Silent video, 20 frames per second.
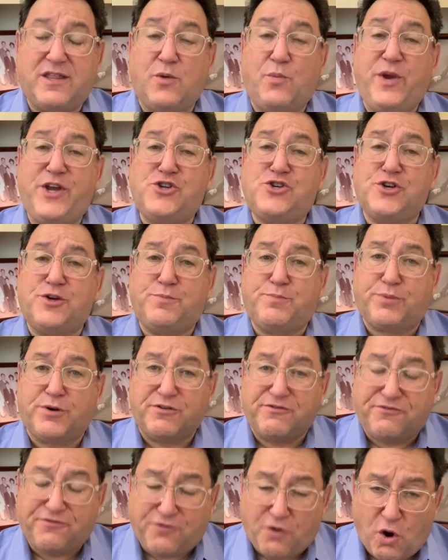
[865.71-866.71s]
that we should
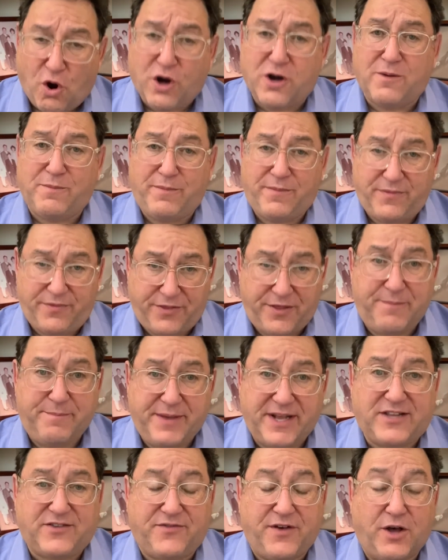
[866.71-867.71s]
perform the
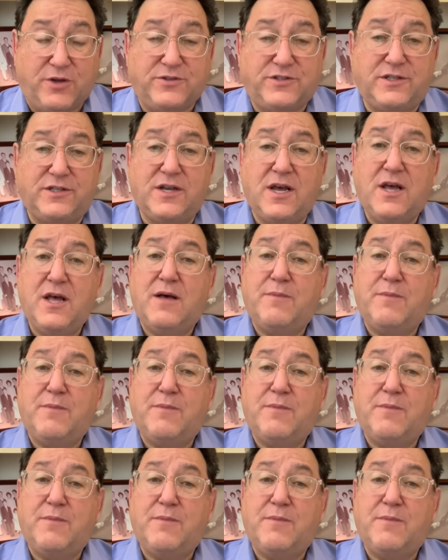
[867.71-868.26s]
mitzvos,